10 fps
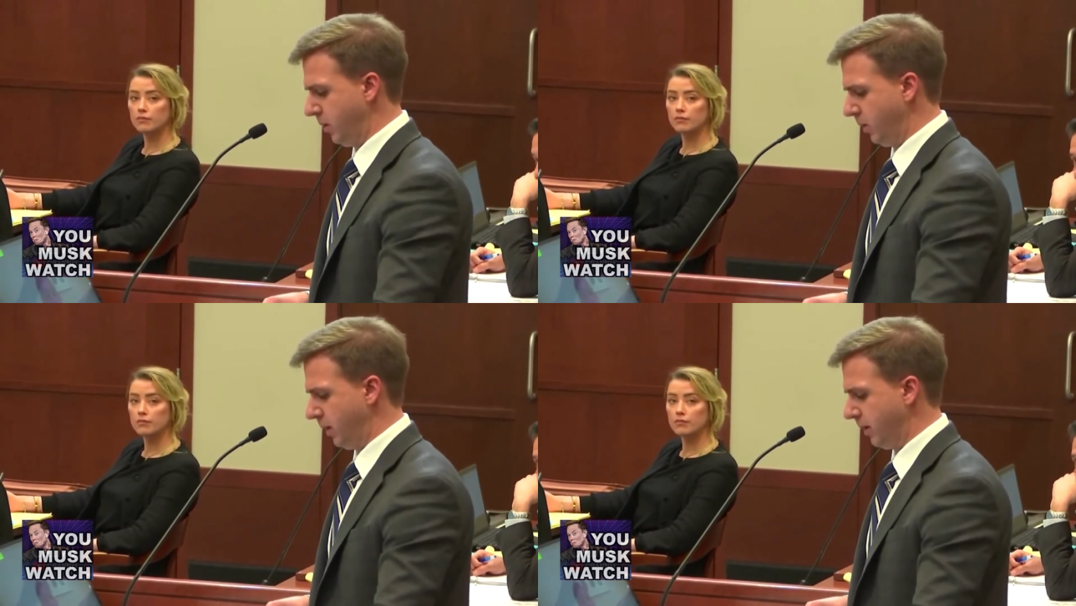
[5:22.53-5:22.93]

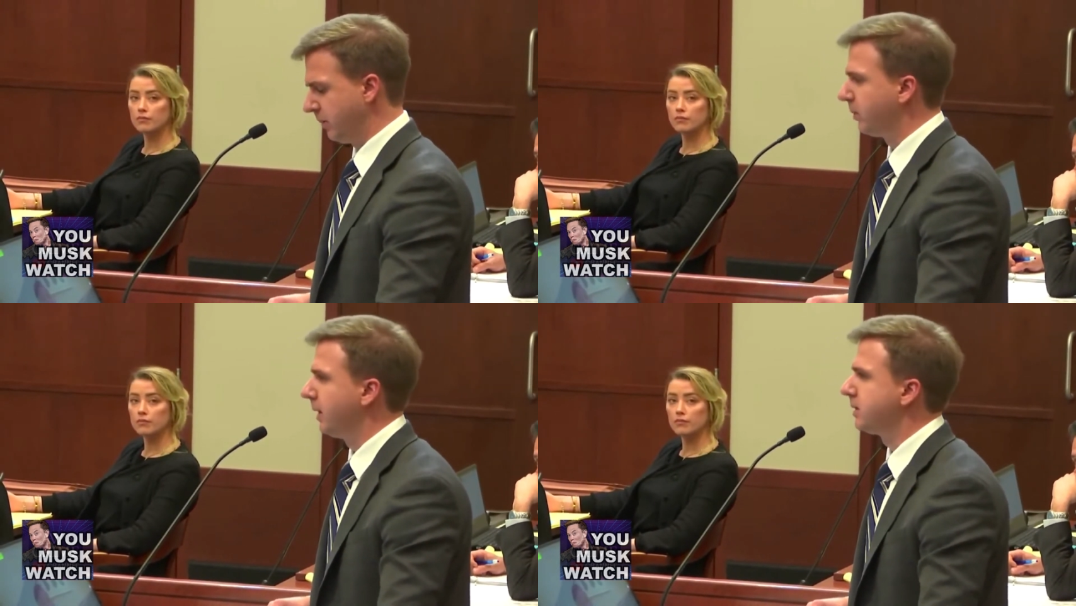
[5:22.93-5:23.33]
Speaker 1: were in
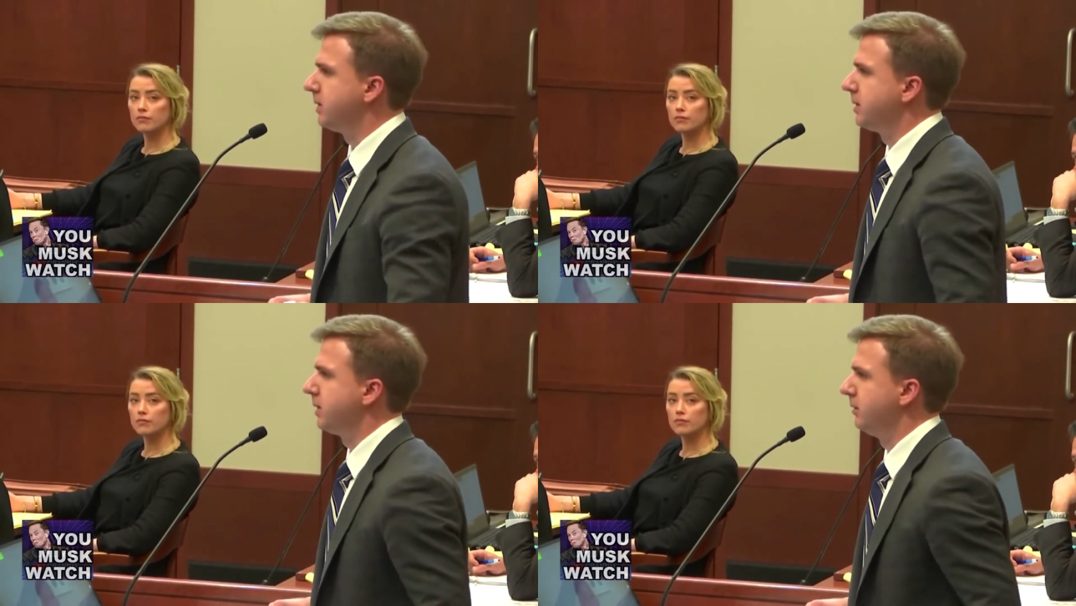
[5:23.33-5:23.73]
the
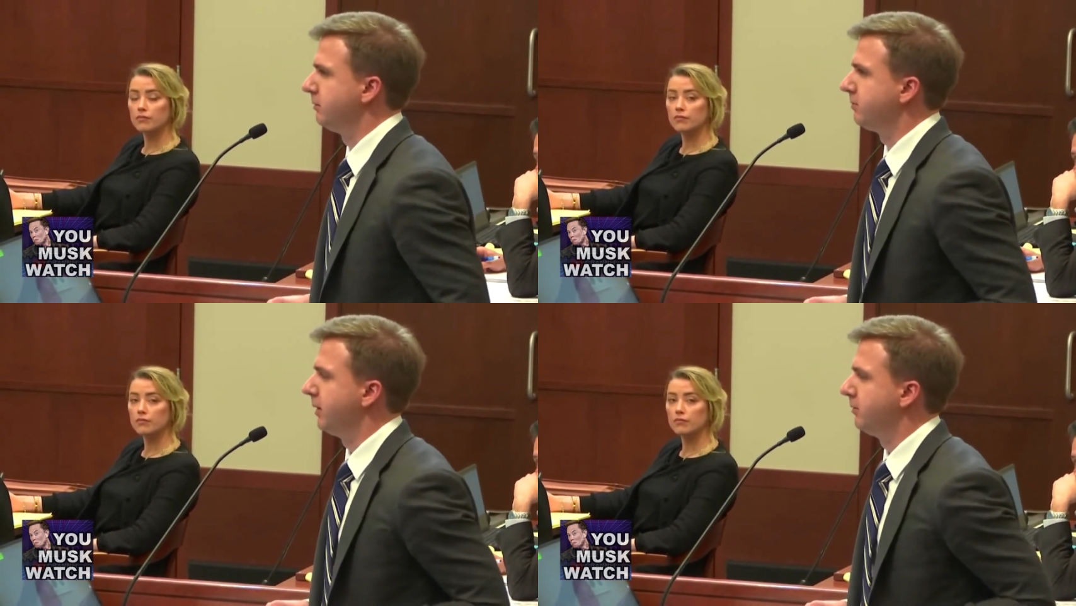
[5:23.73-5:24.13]
presence
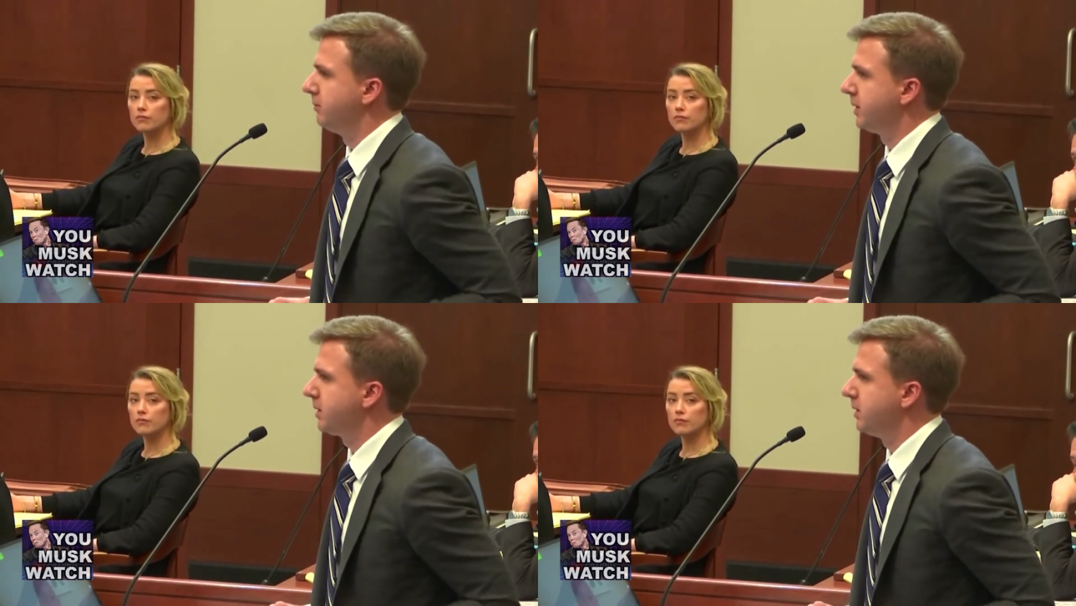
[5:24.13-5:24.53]
of
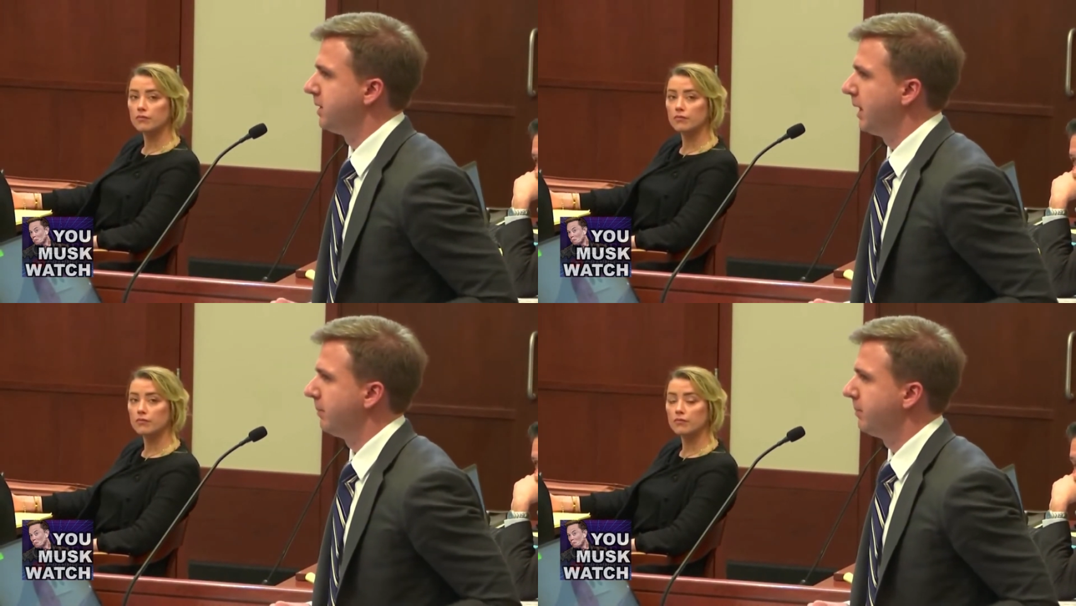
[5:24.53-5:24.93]
Mr.
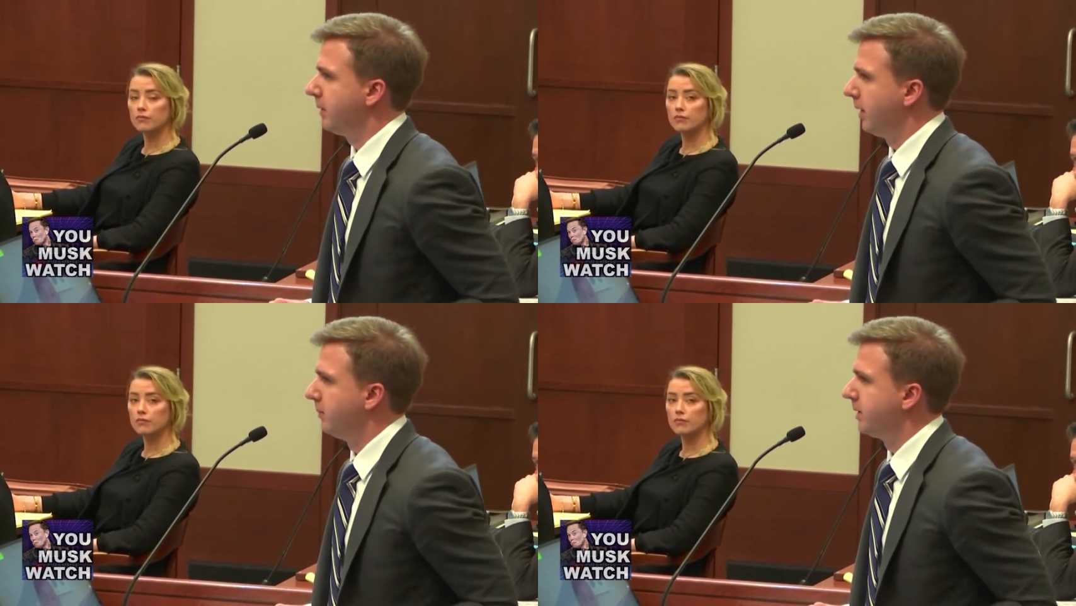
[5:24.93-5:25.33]
Depp
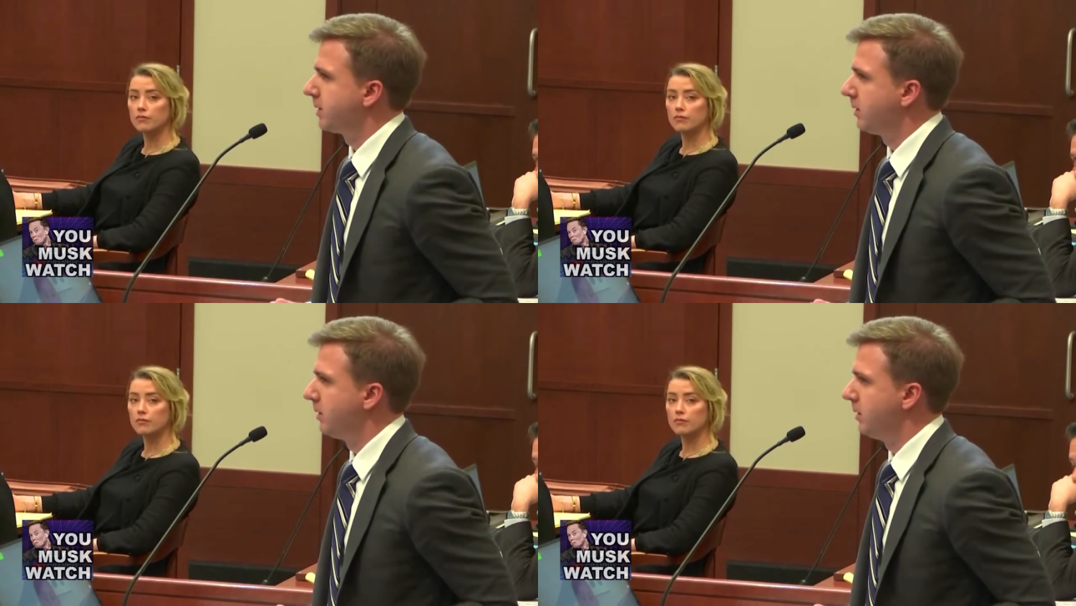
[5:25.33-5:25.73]
and
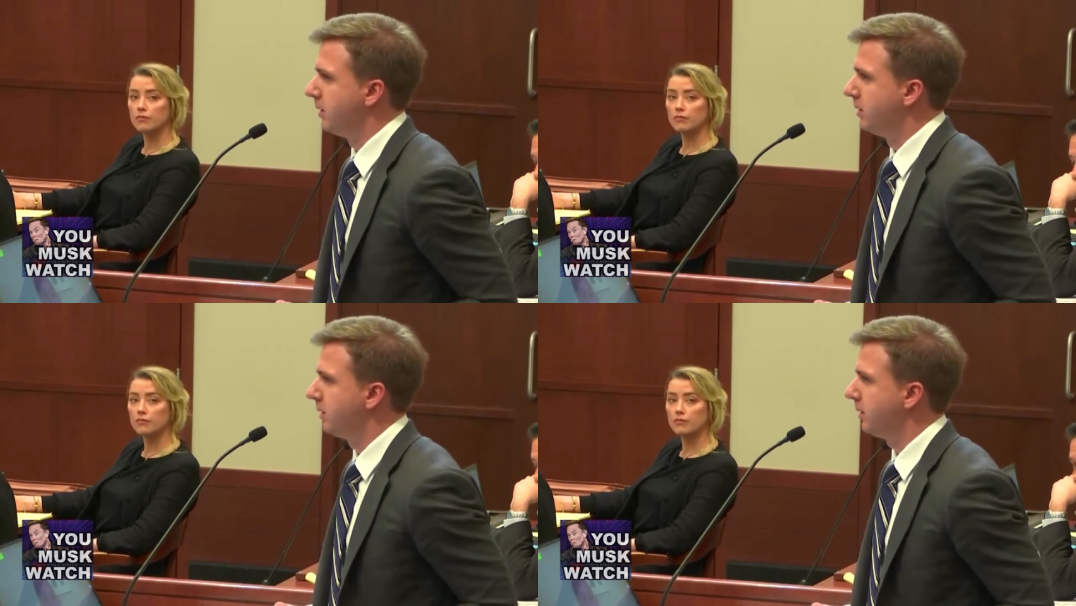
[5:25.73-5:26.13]
Ms.
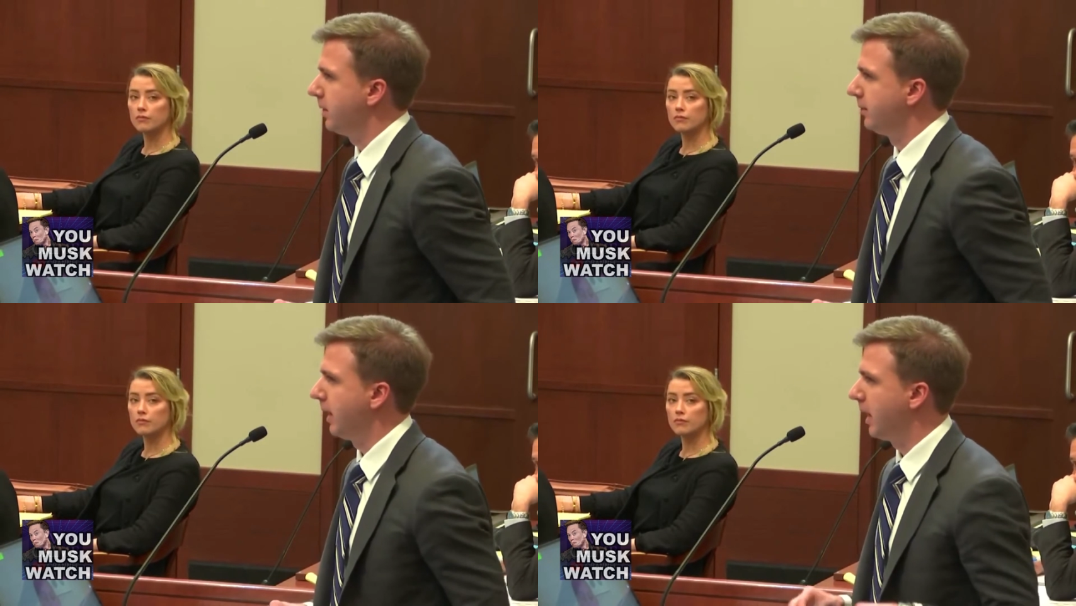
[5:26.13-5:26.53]
Heard
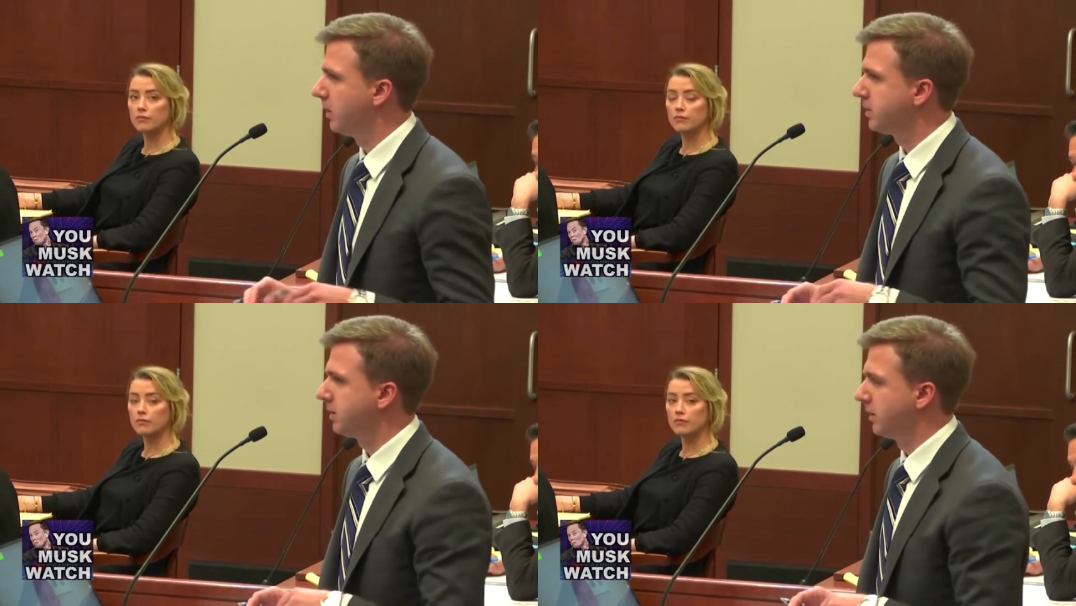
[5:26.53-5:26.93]
in the
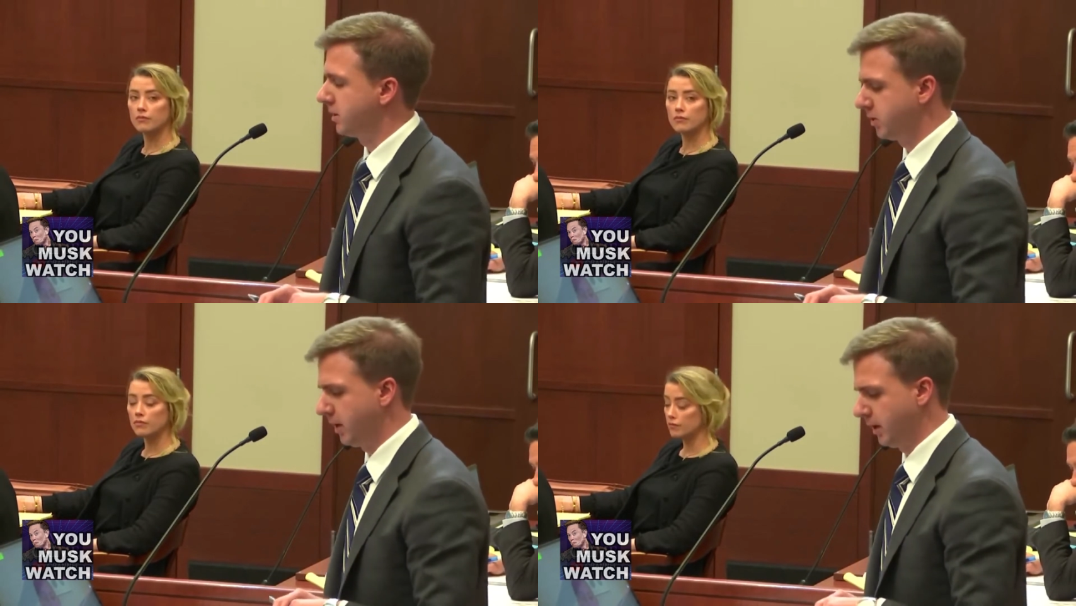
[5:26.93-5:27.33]
house in
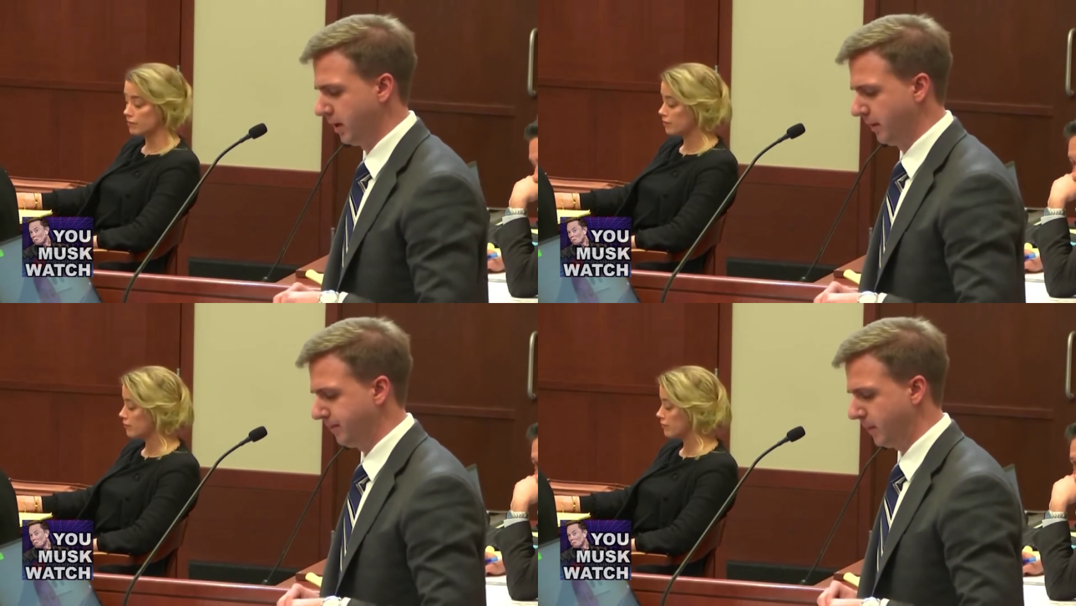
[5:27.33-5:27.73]

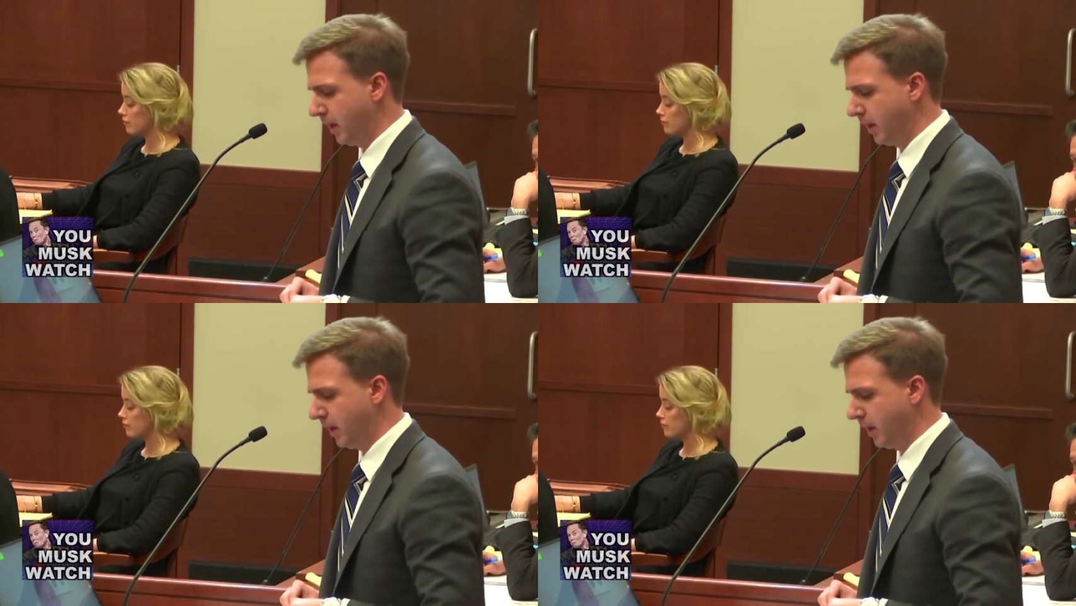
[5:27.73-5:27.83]
Australia,